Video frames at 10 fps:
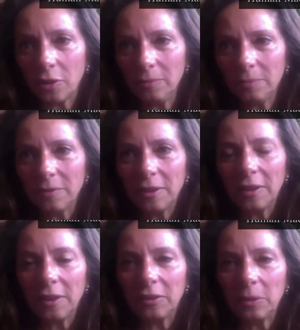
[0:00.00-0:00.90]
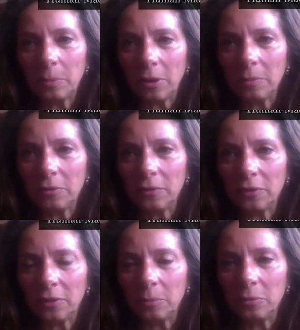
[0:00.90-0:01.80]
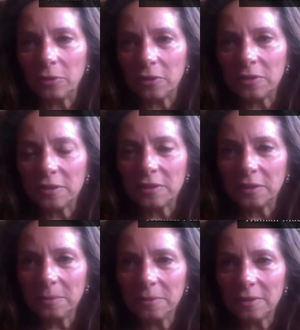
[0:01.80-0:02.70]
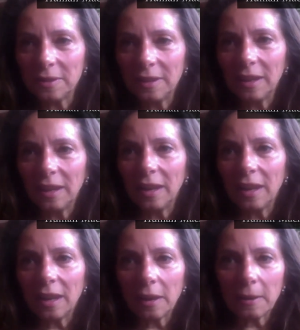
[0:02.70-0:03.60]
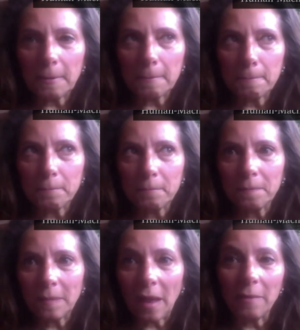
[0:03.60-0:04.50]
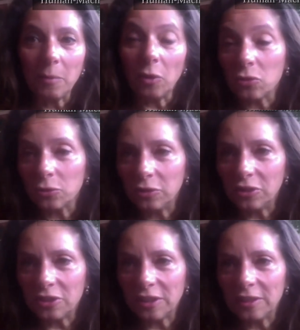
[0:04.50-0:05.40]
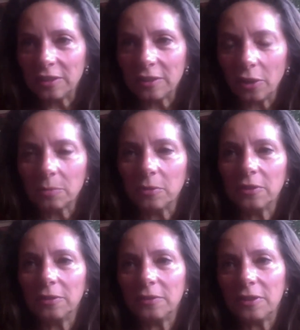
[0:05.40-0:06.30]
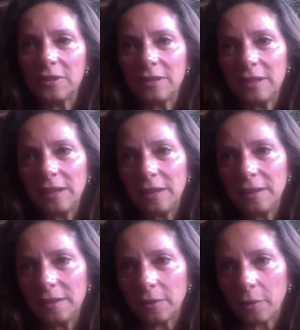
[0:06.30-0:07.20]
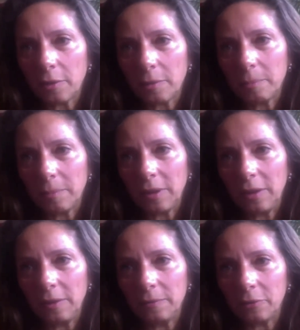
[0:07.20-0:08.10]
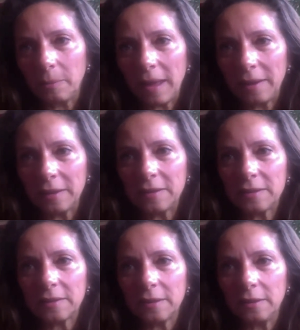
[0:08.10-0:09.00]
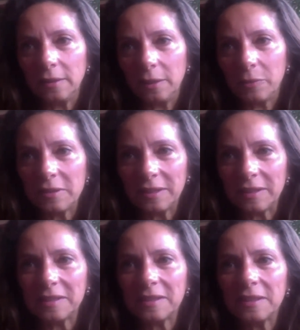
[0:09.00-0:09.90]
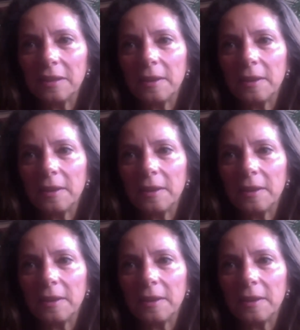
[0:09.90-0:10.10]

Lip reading: Stockholm, Department of Computer Systems. I've been also teaching at Gothenburg University in informatics and in linguistics.